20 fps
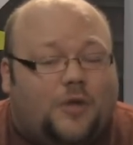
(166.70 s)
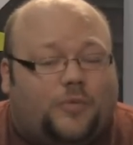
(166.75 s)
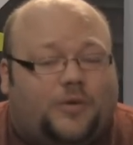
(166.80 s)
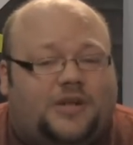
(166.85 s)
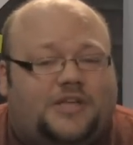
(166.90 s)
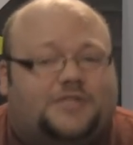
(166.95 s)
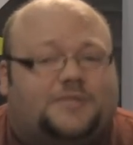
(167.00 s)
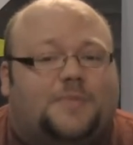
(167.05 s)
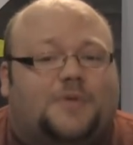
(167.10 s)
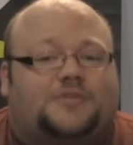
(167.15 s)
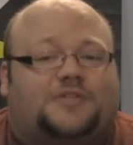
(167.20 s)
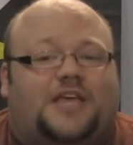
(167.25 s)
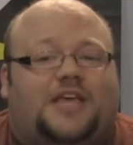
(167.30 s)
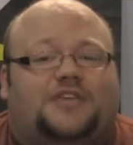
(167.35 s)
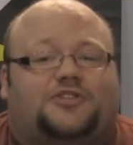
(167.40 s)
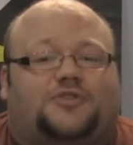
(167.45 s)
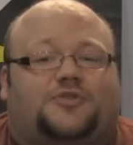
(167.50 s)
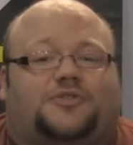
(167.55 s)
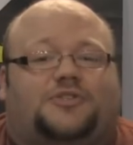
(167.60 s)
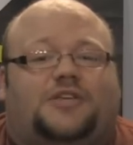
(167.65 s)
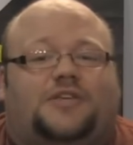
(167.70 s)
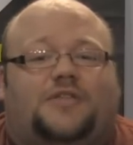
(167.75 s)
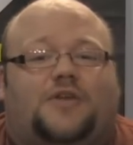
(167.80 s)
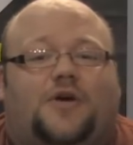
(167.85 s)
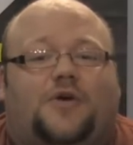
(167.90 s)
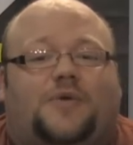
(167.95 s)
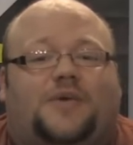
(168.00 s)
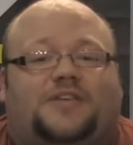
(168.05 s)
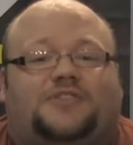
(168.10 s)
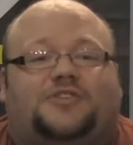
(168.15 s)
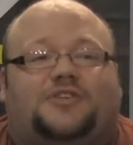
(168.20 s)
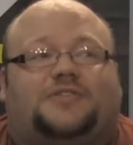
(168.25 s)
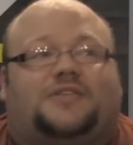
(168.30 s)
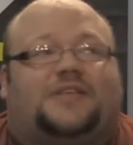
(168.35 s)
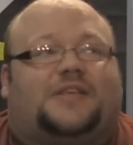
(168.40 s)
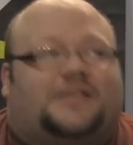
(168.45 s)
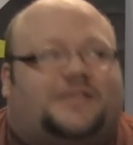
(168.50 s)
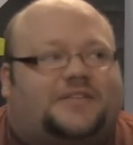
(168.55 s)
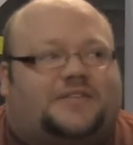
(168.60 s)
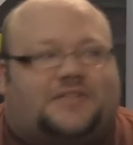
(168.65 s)
What is most interesting, though, is just
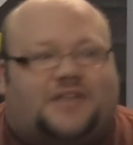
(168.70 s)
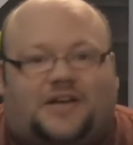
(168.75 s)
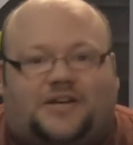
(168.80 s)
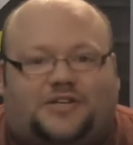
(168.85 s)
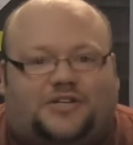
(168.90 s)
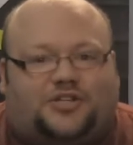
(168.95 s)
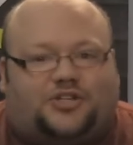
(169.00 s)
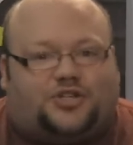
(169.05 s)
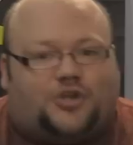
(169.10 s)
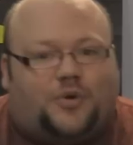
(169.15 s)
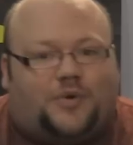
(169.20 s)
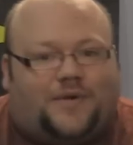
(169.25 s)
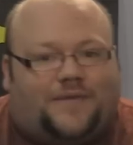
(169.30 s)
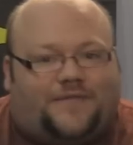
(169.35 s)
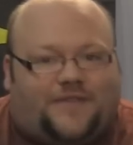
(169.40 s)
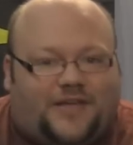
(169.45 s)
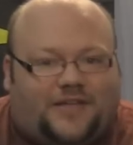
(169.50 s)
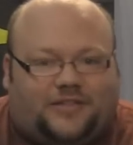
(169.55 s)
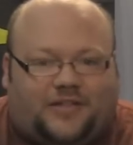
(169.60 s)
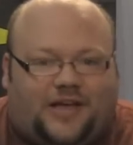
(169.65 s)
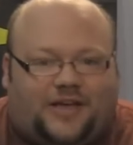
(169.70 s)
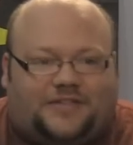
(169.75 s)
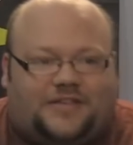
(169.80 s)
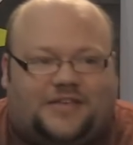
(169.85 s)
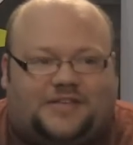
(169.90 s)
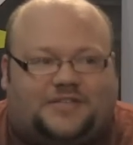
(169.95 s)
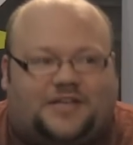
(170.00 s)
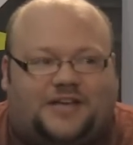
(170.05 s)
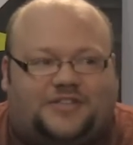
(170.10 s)
that they decided to show an event like this.